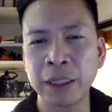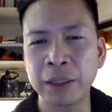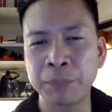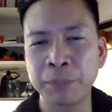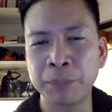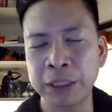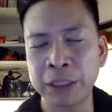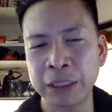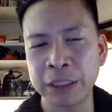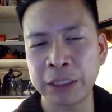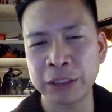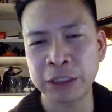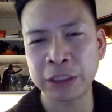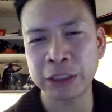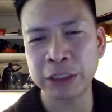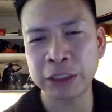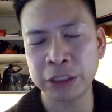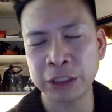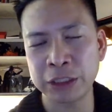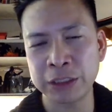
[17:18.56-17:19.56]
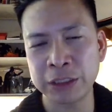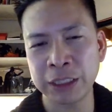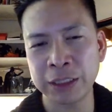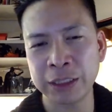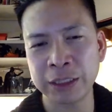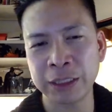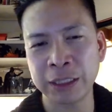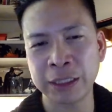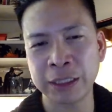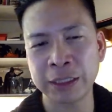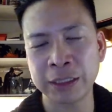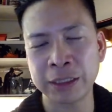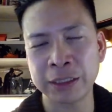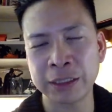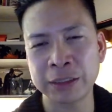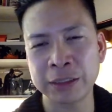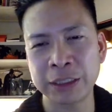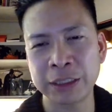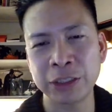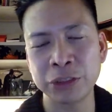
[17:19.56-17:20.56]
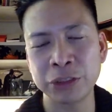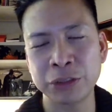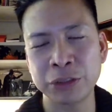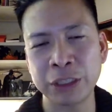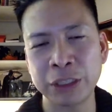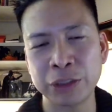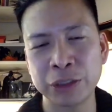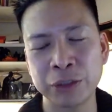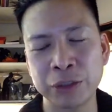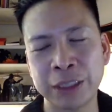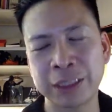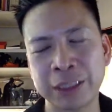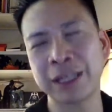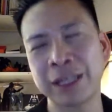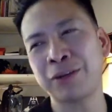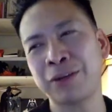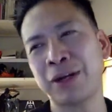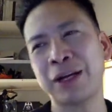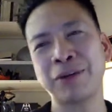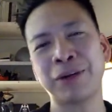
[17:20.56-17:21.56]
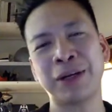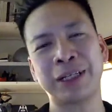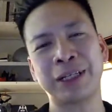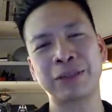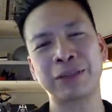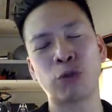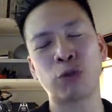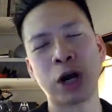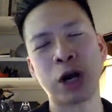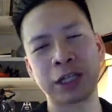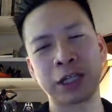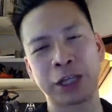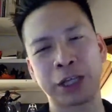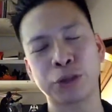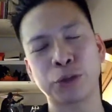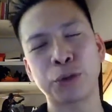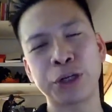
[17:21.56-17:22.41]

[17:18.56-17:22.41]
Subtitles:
But is it just that like the signal strength? So like I know I can walk like 30